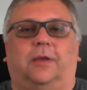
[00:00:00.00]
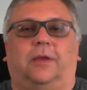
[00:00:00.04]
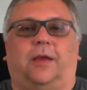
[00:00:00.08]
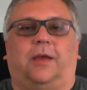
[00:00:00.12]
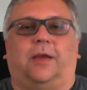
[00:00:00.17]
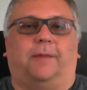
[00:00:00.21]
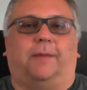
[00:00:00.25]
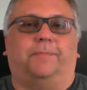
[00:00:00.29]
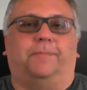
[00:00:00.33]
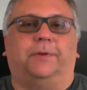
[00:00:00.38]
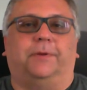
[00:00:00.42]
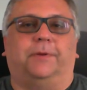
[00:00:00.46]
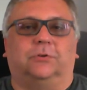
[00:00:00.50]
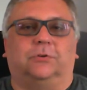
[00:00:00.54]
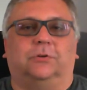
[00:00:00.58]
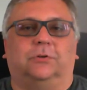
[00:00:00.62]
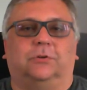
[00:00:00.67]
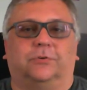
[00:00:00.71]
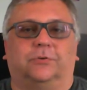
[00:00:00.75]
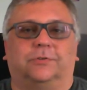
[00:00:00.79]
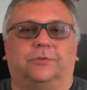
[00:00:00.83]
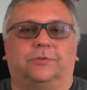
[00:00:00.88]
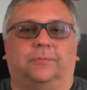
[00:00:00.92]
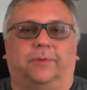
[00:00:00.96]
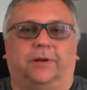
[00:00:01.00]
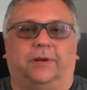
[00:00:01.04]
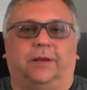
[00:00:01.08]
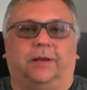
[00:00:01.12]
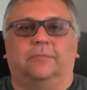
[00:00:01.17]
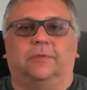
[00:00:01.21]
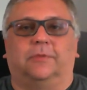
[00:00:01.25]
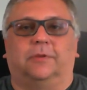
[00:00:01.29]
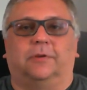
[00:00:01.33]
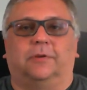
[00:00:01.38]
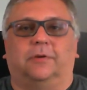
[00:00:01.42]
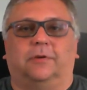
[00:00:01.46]
to lose the money
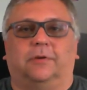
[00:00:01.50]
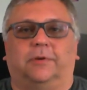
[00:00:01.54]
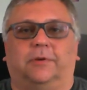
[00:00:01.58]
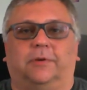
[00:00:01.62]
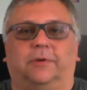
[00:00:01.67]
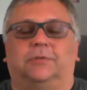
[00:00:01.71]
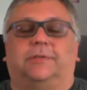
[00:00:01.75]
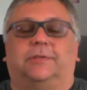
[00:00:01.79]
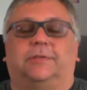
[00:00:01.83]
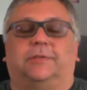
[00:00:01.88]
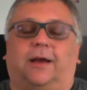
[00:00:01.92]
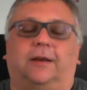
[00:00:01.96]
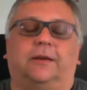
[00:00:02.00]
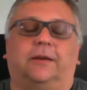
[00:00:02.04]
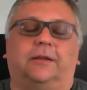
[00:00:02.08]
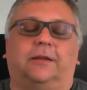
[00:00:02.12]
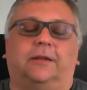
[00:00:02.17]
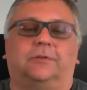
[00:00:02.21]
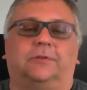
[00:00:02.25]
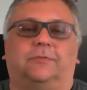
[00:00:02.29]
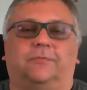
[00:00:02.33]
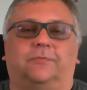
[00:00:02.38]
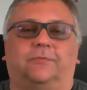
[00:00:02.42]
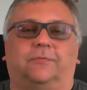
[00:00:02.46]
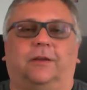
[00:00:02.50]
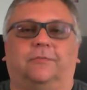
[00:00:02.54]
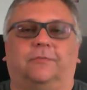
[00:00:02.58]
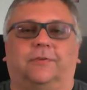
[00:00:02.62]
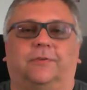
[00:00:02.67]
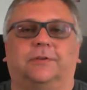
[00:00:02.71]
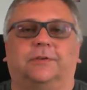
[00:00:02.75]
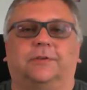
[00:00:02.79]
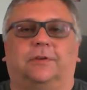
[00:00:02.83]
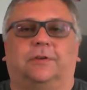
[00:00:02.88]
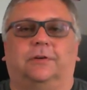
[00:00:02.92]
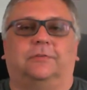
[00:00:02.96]
because that is a real risk in
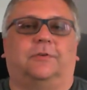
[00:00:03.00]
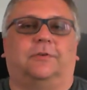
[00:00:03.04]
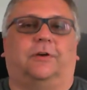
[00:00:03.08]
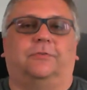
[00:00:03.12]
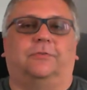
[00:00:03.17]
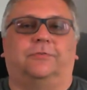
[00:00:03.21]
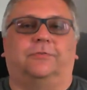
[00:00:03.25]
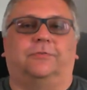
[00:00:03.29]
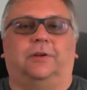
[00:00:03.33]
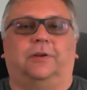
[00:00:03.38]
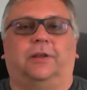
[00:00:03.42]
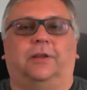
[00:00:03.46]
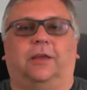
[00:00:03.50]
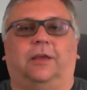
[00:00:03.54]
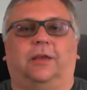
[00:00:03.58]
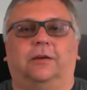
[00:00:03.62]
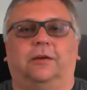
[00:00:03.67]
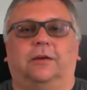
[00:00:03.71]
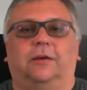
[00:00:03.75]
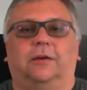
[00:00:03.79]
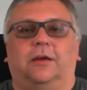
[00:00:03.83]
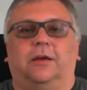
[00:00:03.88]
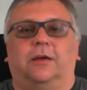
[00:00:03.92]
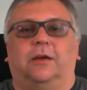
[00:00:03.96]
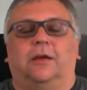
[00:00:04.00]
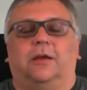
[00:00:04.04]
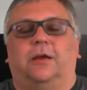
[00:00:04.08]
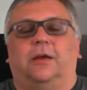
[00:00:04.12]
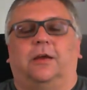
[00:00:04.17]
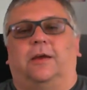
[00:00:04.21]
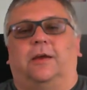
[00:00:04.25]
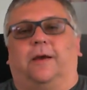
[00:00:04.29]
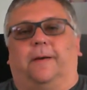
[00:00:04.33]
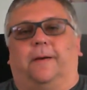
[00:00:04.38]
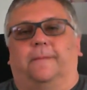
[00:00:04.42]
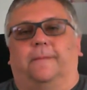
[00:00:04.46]
crowdfunding.
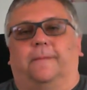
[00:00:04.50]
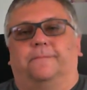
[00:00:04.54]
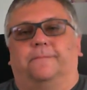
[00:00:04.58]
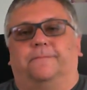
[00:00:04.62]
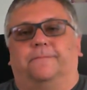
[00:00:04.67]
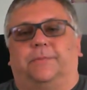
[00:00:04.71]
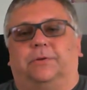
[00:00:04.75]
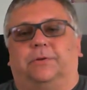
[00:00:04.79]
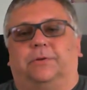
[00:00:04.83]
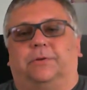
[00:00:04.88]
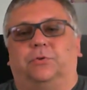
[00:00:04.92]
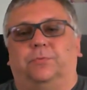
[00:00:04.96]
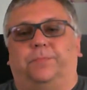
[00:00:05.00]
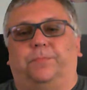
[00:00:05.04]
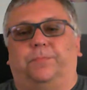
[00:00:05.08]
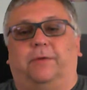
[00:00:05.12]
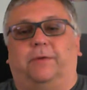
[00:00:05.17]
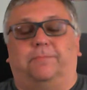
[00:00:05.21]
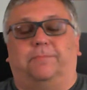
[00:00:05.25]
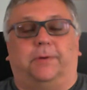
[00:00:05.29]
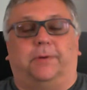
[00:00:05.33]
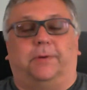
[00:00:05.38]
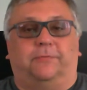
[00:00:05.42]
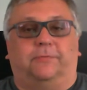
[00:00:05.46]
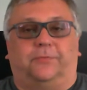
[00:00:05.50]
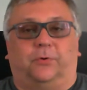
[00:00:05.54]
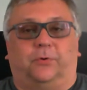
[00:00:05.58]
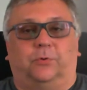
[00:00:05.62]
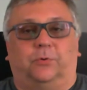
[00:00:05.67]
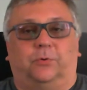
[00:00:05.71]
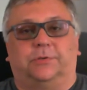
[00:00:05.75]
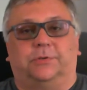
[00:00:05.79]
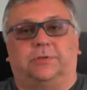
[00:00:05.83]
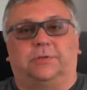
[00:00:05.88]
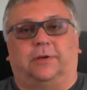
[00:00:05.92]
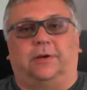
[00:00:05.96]
Two big platforms, uh,
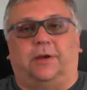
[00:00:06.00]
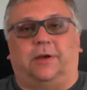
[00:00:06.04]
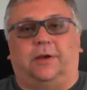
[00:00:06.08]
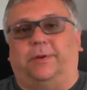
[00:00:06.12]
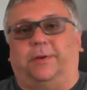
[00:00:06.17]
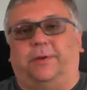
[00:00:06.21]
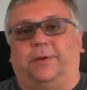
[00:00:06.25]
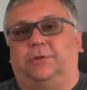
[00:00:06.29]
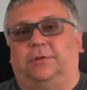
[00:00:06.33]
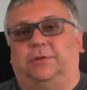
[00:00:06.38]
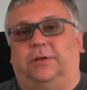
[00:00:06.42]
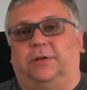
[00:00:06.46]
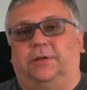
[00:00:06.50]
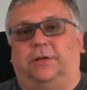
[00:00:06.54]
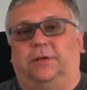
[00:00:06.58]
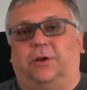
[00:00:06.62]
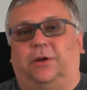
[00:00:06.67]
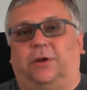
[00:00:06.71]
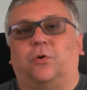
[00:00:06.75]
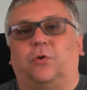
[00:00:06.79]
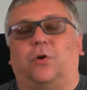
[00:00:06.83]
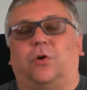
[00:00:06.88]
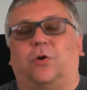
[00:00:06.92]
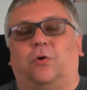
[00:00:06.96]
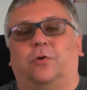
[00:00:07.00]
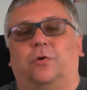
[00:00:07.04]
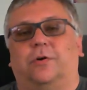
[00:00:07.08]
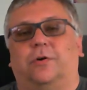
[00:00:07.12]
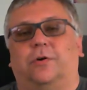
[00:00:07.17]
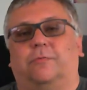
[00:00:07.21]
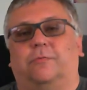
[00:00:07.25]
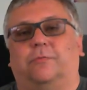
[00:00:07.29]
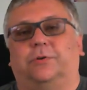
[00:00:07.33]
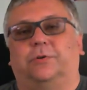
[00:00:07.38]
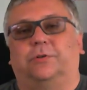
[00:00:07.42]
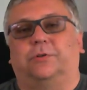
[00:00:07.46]
I mentioned Indiegogo, which is
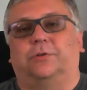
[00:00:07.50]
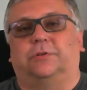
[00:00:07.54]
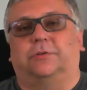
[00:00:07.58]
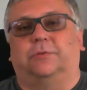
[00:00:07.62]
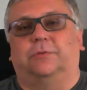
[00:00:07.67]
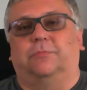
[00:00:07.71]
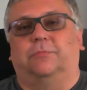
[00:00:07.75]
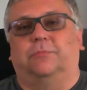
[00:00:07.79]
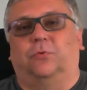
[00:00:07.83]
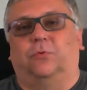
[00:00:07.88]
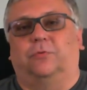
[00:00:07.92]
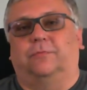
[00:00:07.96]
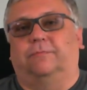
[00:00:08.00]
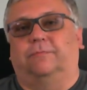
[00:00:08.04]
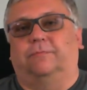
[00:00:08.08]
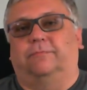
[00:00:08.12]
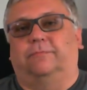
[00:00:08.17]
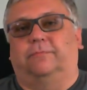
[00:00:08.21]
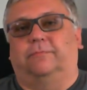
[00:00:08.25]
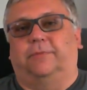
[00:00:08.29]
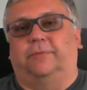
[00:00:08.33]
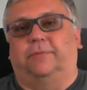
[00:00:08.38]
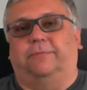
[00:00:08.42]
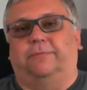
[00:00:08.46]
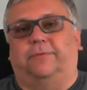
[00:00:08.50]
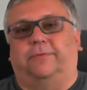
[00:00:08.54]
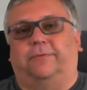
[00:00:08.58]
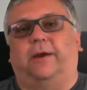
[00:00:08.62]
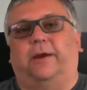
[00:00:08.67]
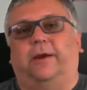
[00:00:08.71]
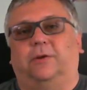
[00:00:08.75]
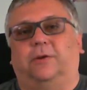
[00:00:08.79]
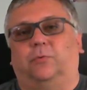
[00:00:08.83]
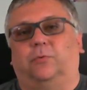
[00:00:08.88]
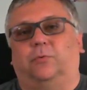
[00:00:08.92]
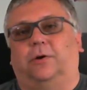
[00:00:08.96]
the more refined
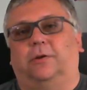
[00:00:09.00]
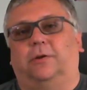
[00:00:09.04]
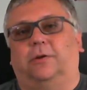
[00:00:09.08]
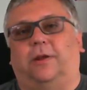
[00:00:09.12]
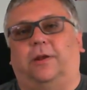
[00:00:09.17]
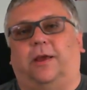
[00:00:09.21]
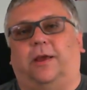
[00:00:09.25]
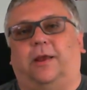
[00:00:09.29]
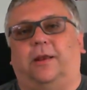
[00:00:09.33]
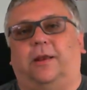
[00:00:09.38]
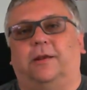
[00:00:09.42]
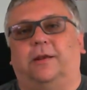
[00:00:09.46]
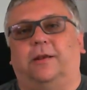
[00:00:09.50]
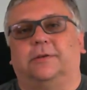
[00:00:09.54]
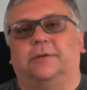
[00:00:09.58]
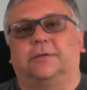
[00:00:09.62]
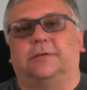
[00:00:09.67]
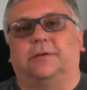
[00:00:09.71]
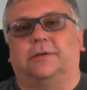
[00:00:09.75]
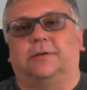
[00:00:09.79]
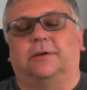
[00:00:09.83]
one, and uh,